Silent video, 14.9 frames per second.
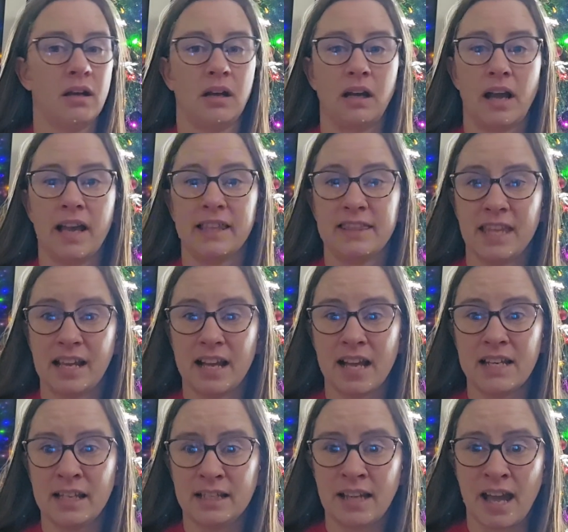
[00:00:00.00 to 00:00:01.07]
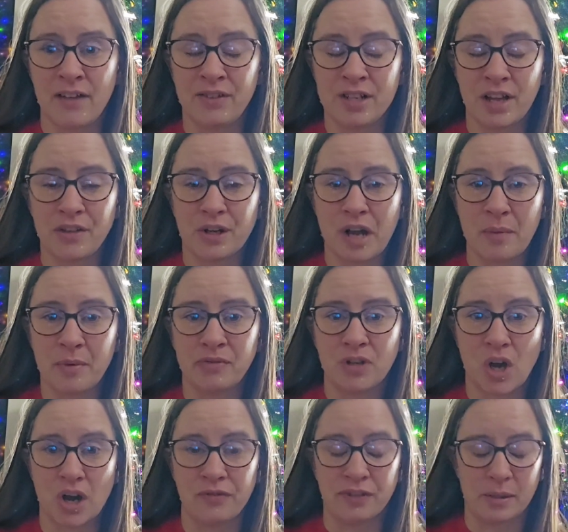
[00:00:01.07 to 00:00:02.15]
I think I need to have another cup of
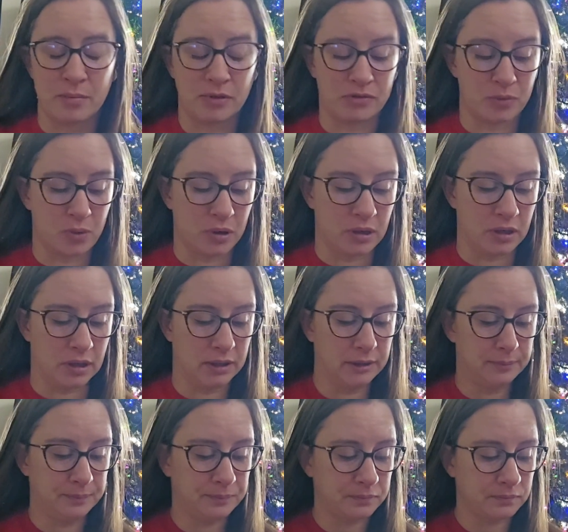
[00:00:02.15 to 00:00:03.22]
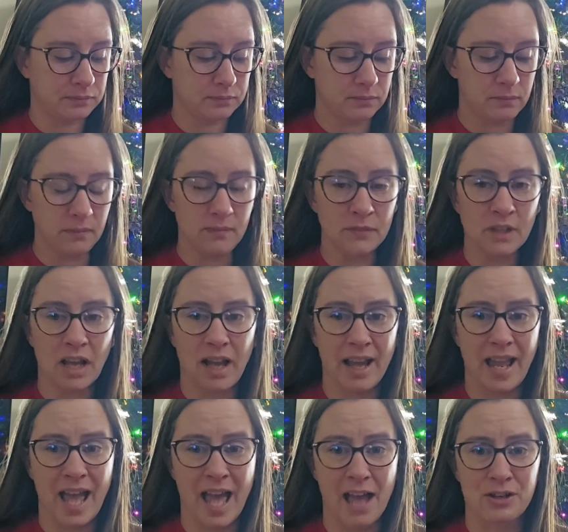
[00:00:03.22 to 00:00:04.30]
coffee before I
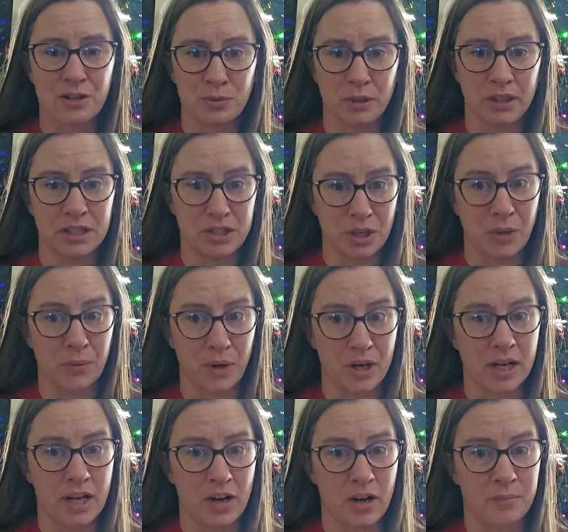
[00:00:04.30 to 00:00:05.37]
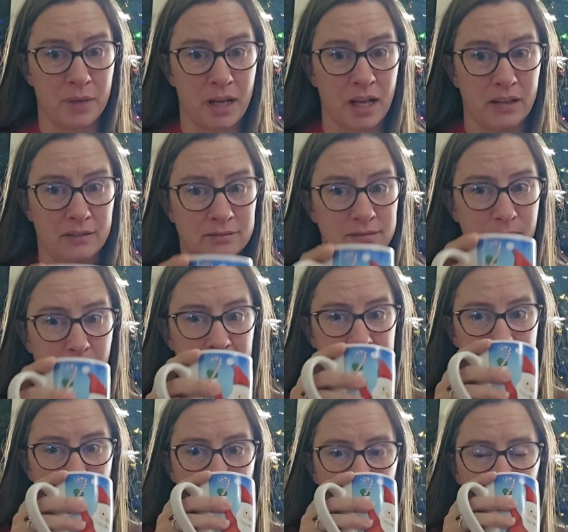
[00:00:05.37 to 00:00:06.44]
actually start working on my stuff.